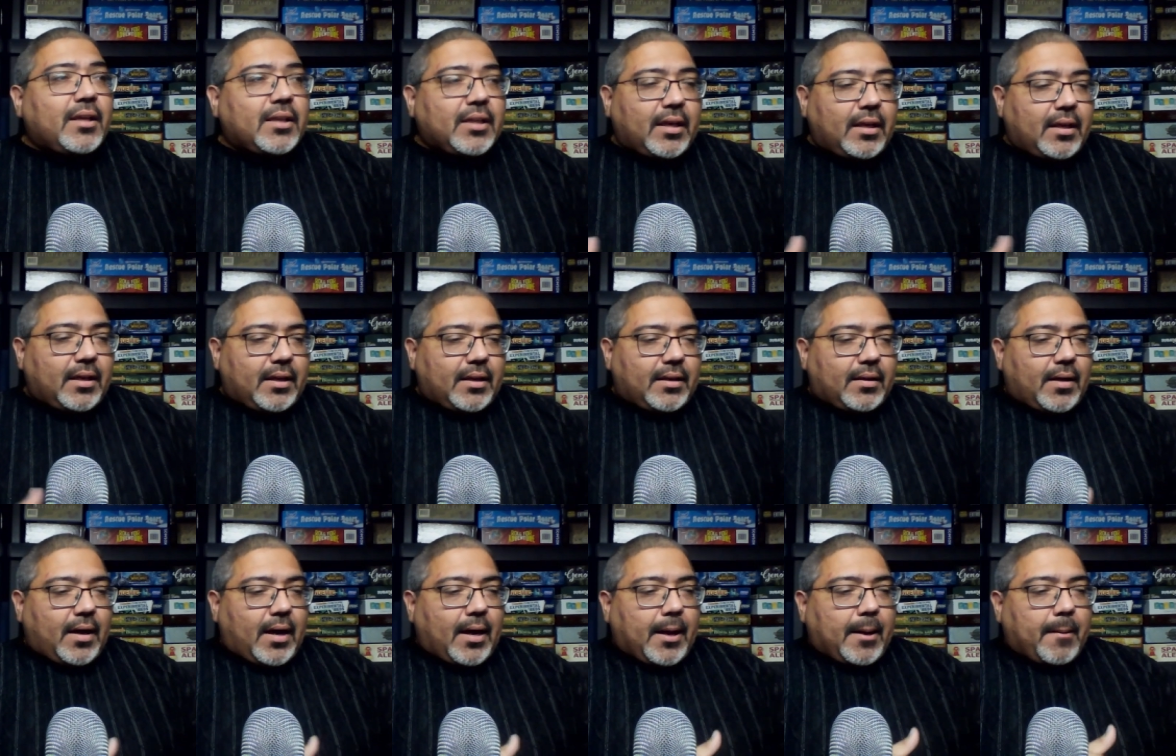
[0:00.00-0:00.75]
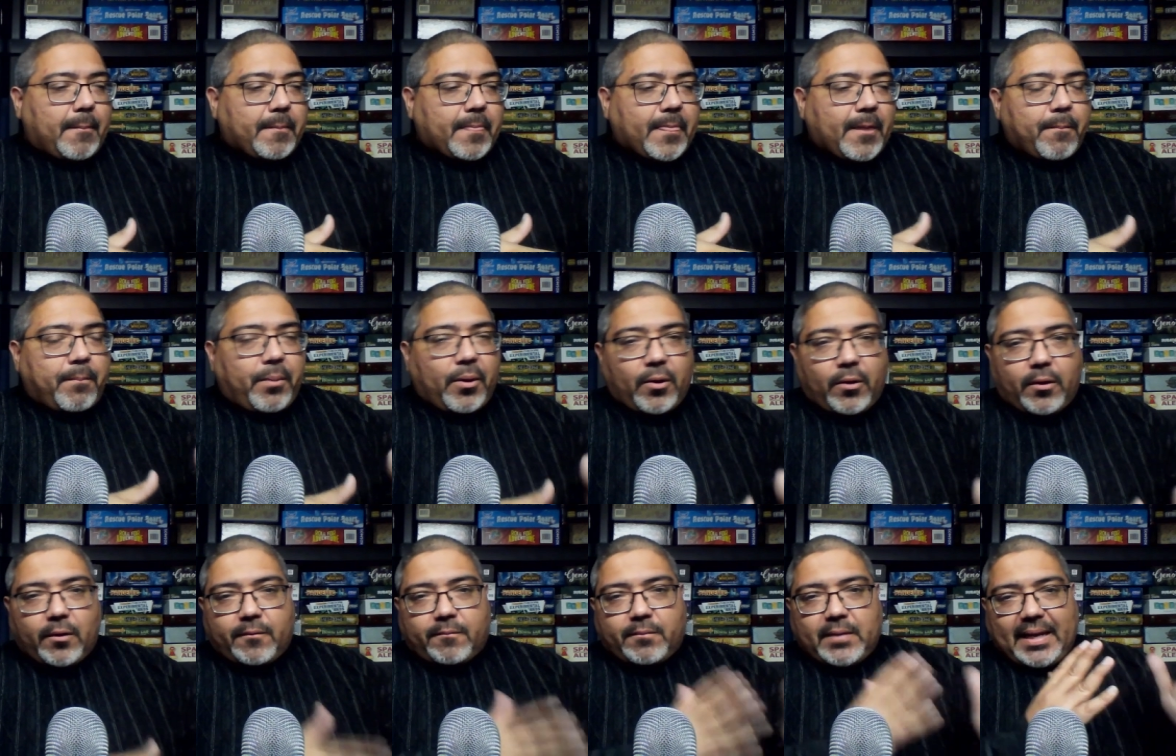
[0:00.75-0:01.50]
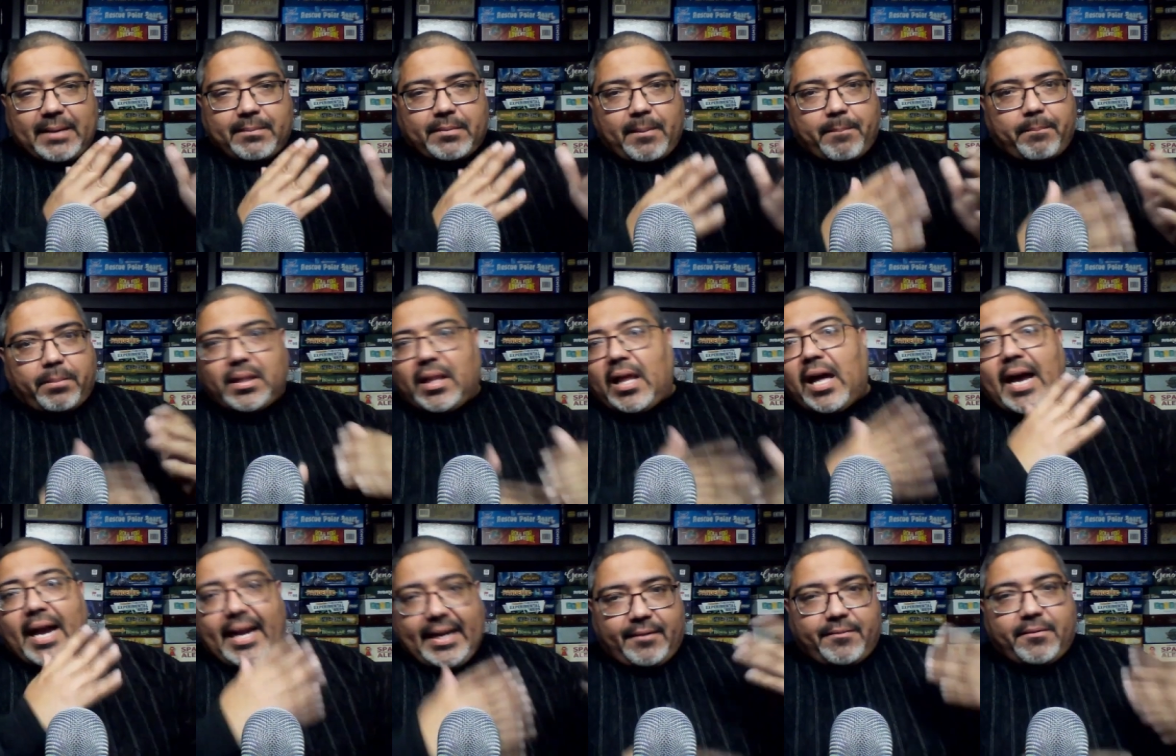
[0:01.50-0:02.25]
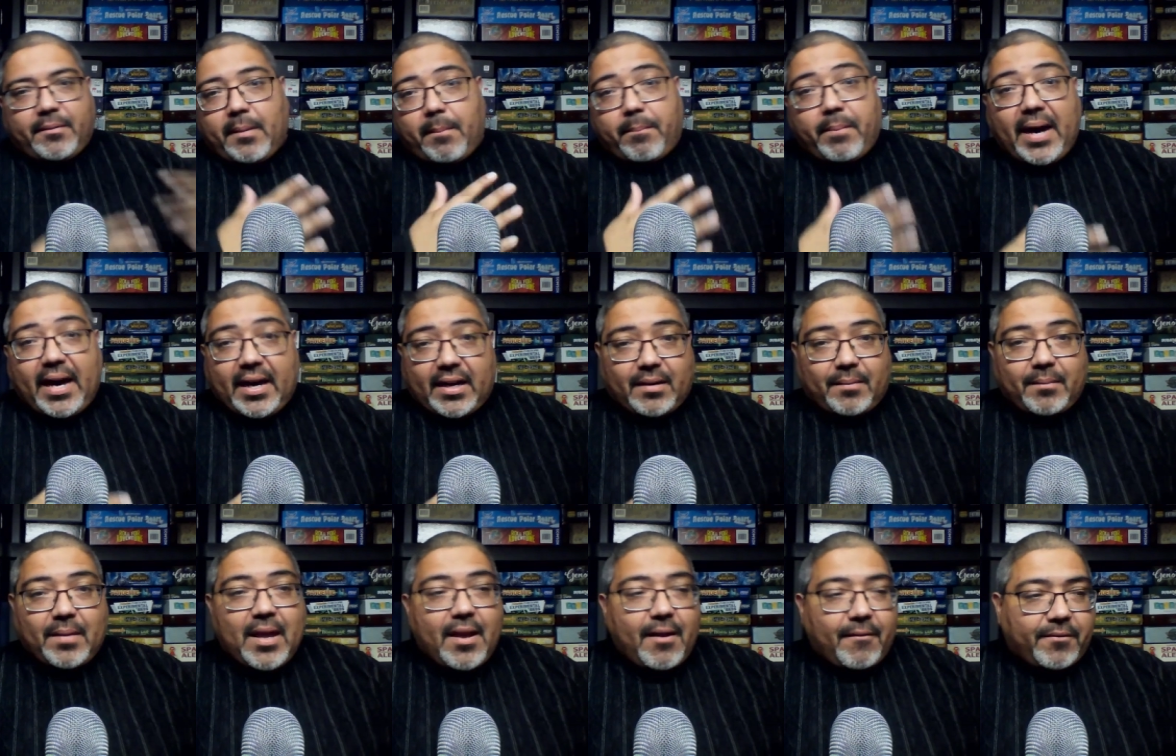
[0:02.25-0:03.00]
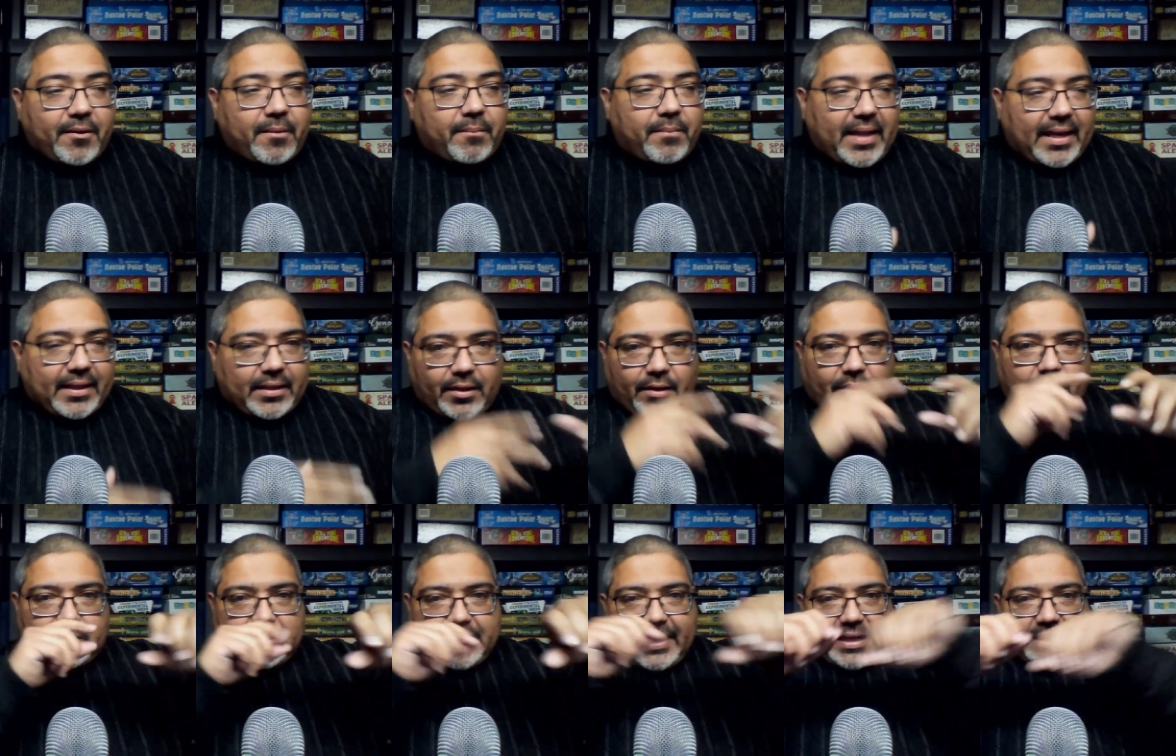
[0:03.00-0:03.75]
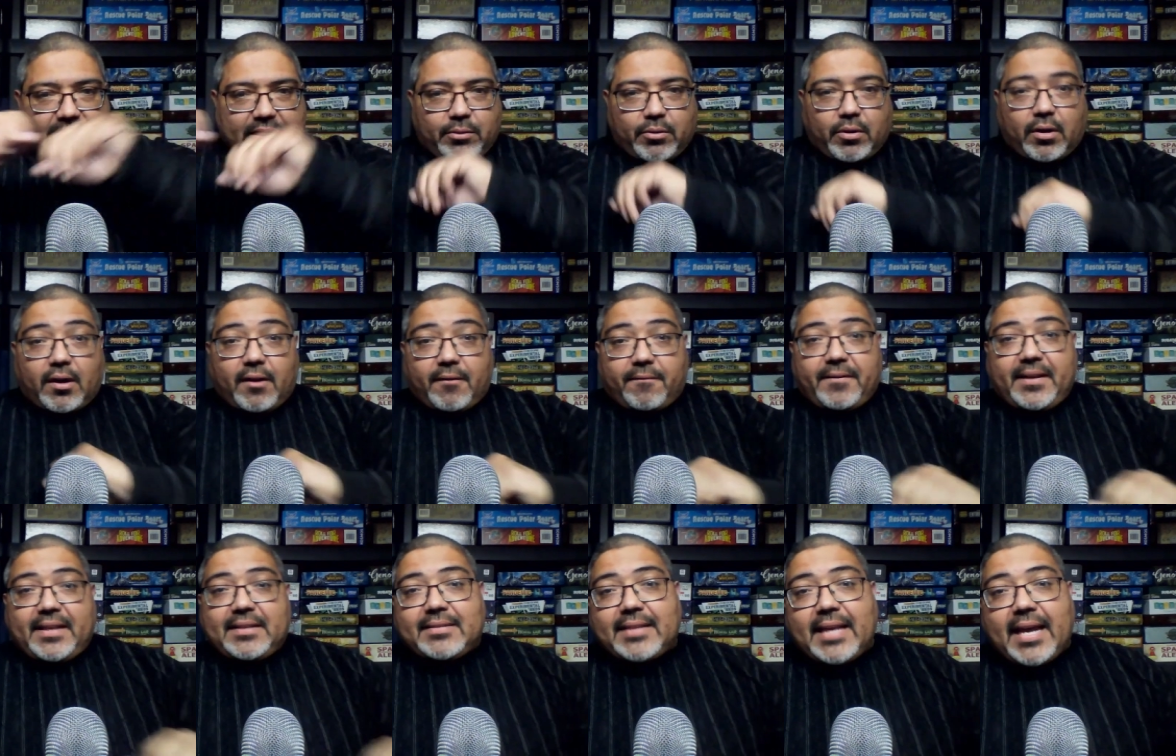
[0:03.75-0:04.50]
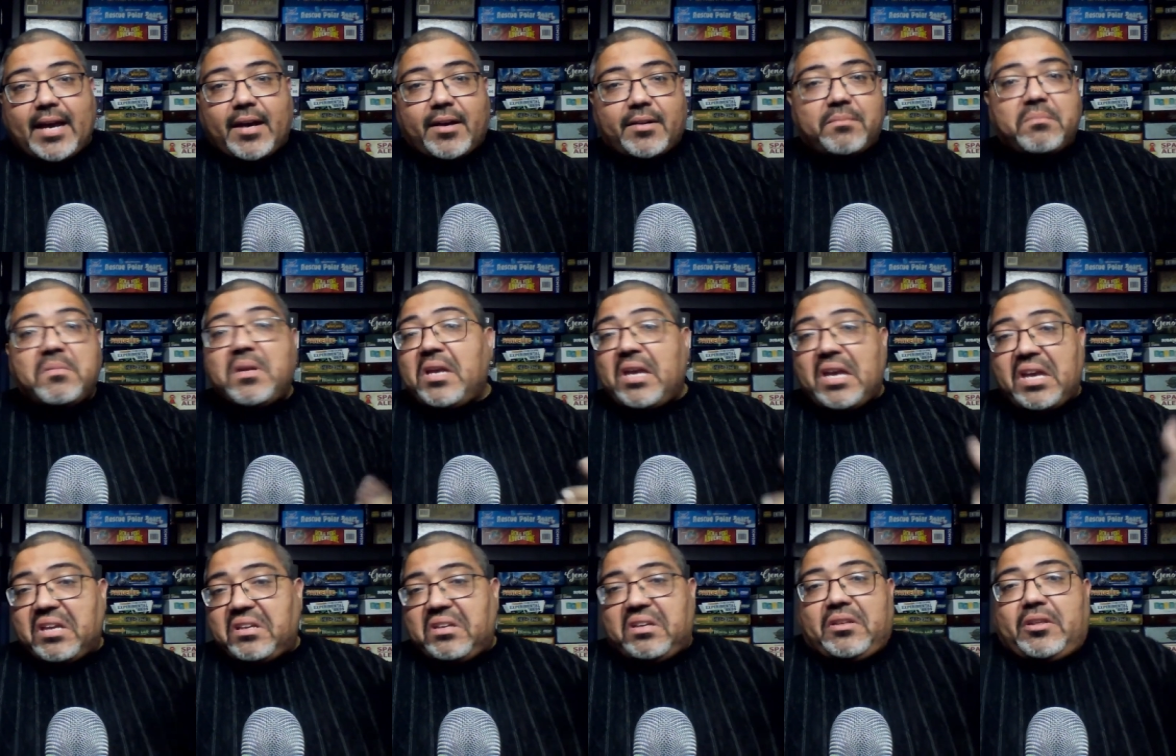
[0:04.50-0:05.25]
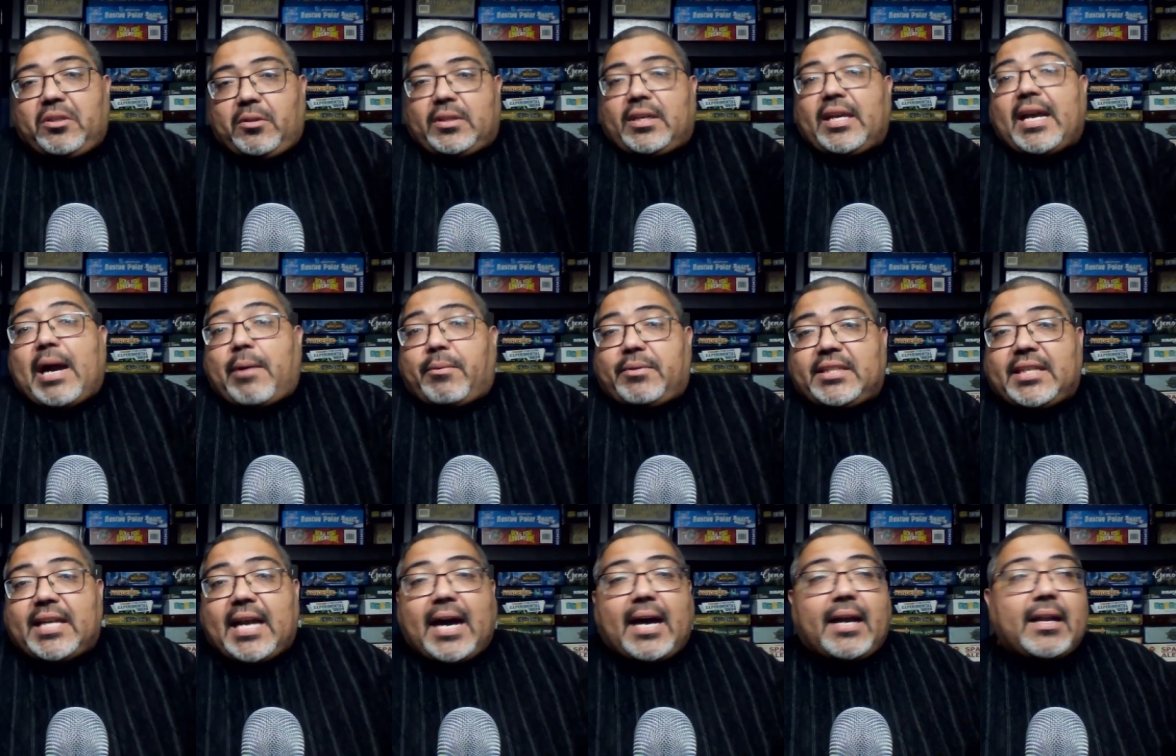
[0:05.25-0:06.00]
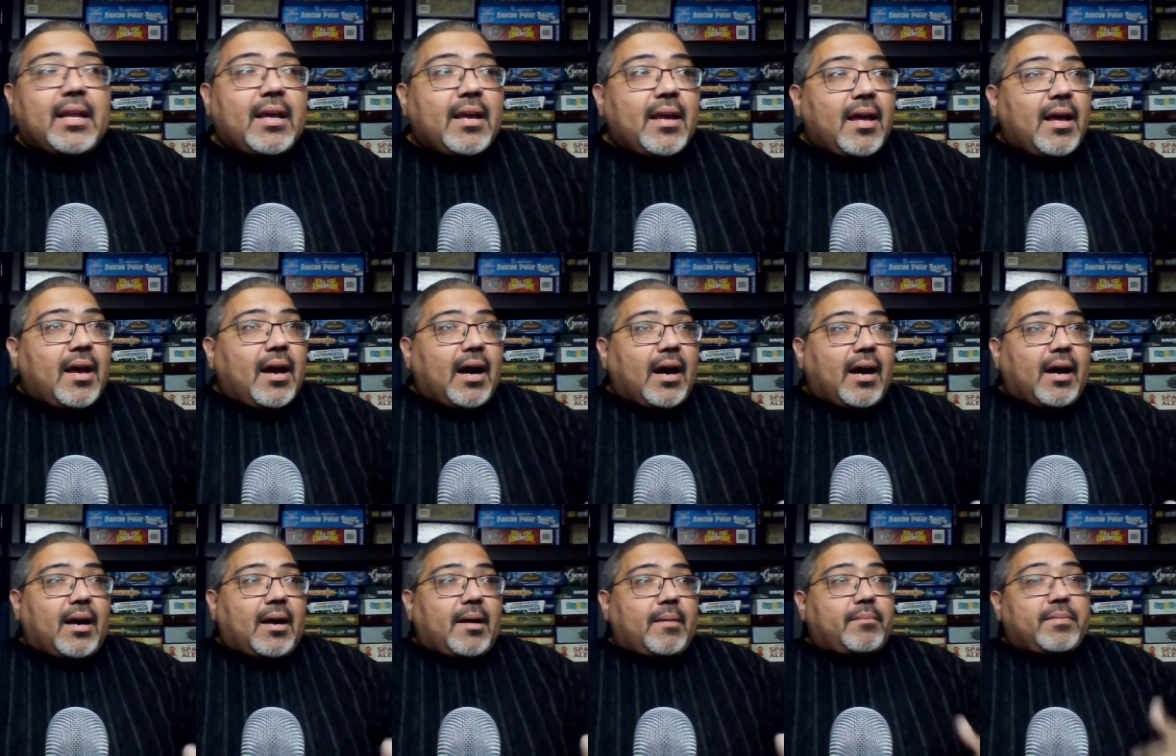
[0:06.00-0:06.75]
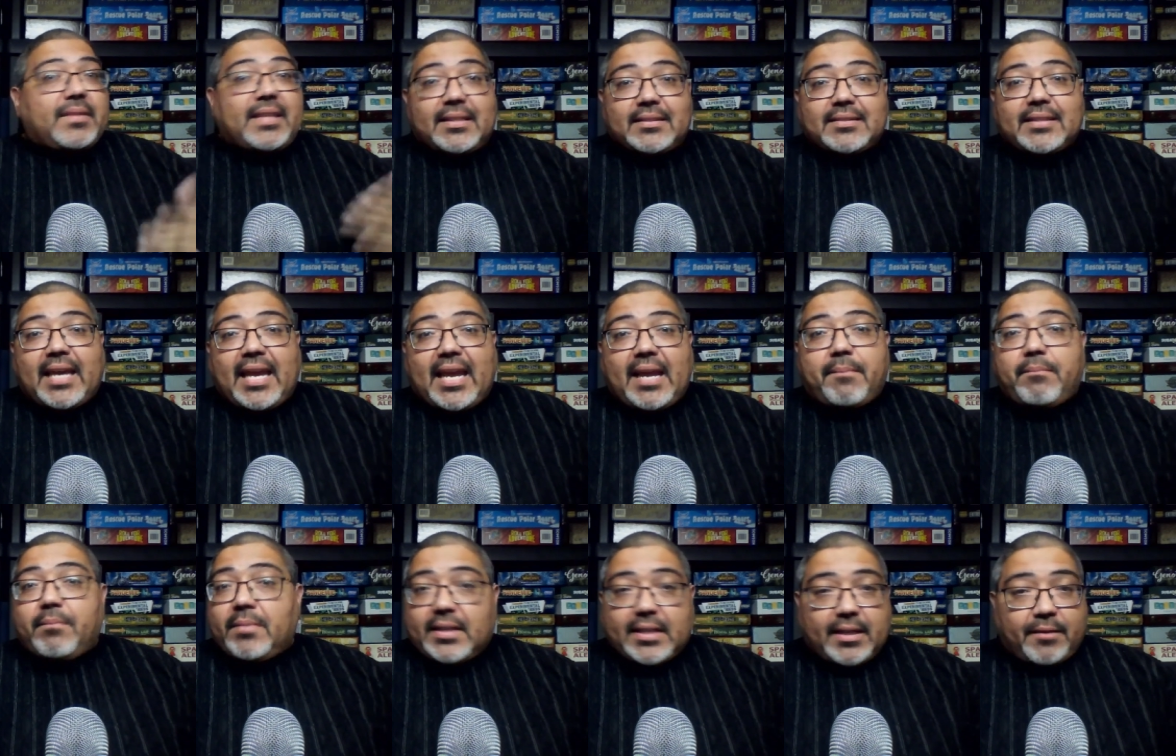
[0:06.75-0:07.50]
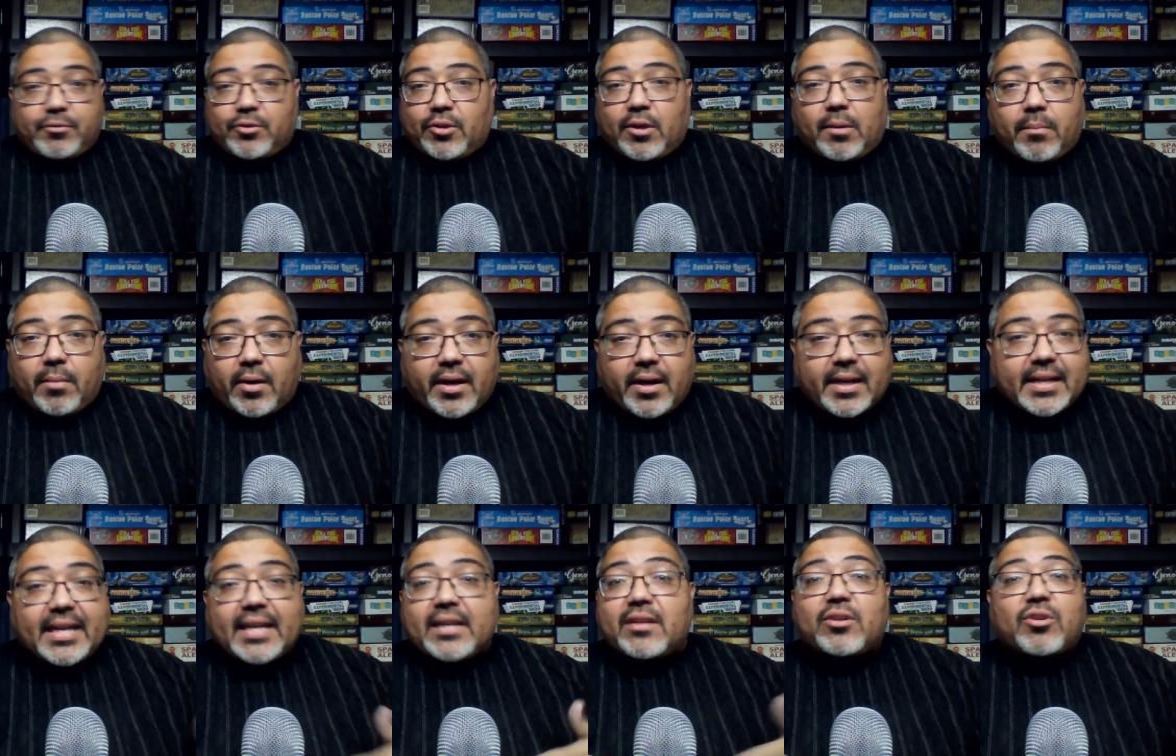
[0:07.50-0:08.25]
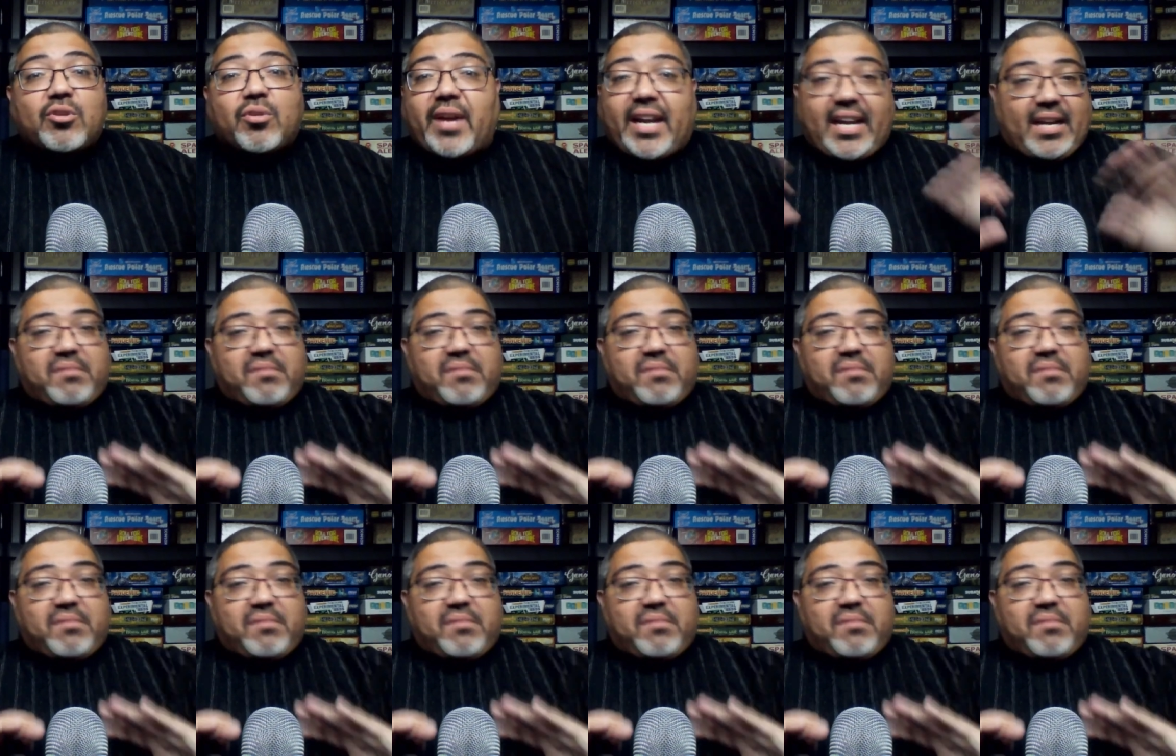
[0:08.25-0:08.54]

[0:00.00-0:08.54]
And um, you pulled like the blind from the bottom from like you know decks that were all face down, and you got what you got. Uh, this game gives you a market. Great.